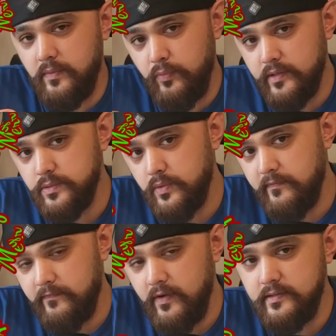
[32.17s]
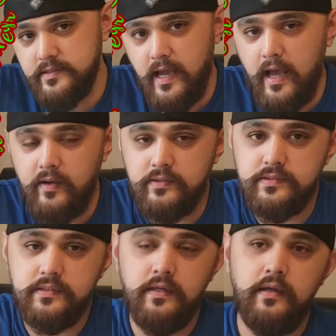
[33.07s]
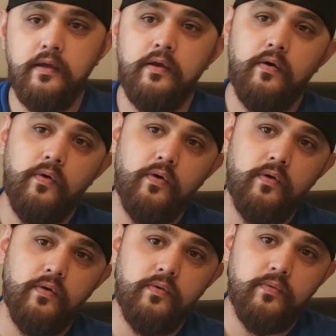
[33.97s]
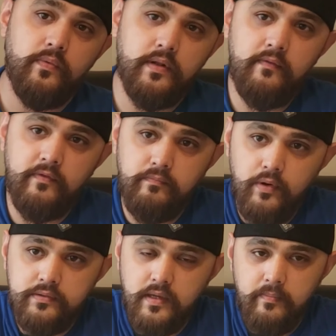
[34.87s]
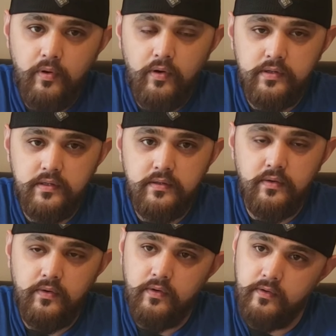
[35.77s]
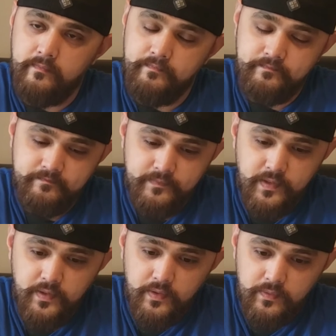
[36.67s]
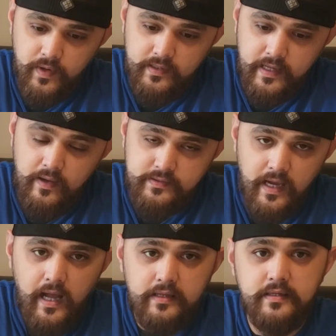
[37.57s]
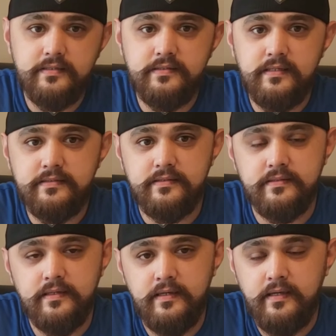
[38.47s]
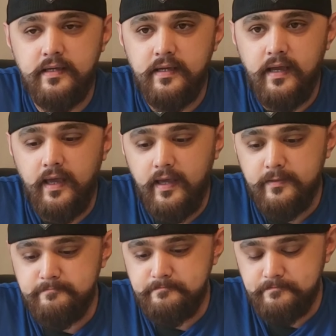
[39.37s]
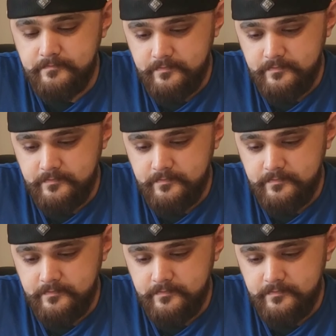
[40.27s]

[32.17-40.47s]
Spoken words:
bring to a friend's house or whatever birthday party, or right now is the holiday season and